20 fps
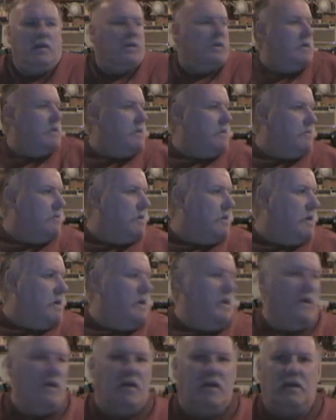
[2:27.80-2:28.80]

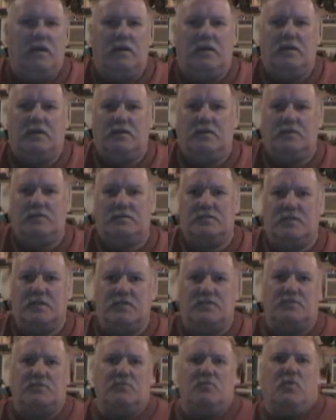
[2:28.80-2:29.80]
Anyway, it's
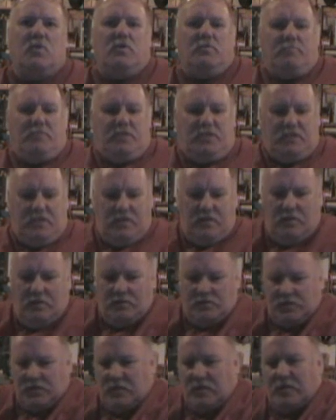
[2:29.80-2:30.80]
nice and warm in here,
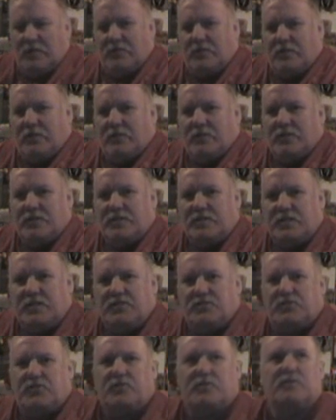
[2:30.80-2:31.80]
sitting out here in a
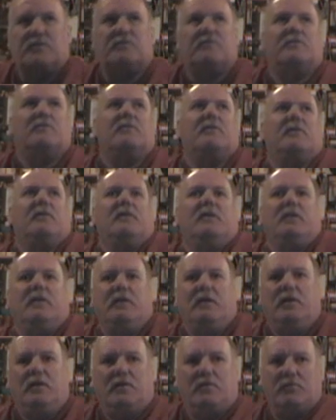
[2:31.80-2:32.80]
t-shirt.
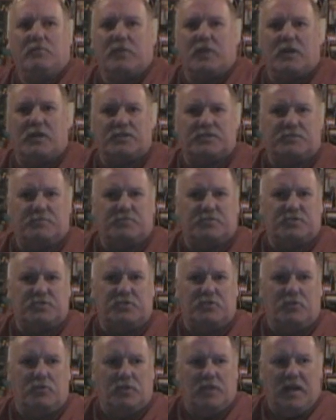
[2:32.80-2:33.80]
Got some
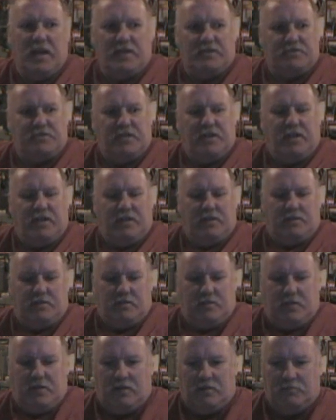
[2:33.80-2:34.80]
snow last night.
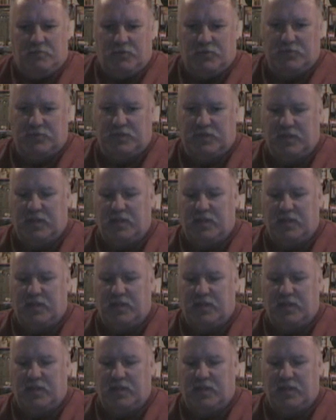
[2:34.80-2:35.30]
Got about